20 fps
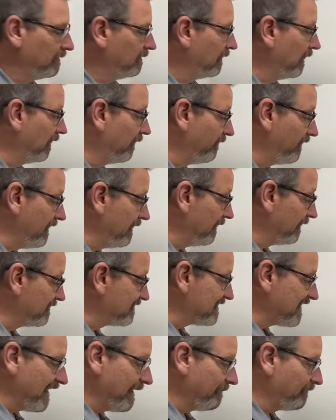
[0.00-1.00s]
are the
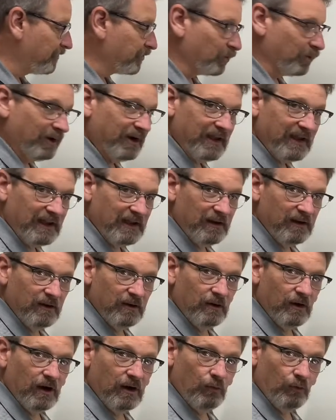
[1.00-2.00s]
exam three
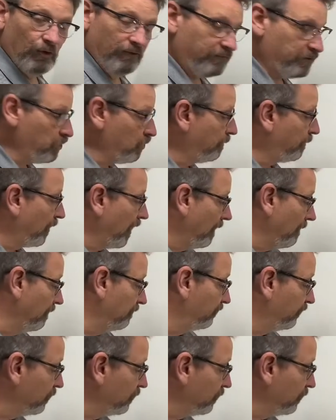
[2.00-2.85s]
uh, review problems. So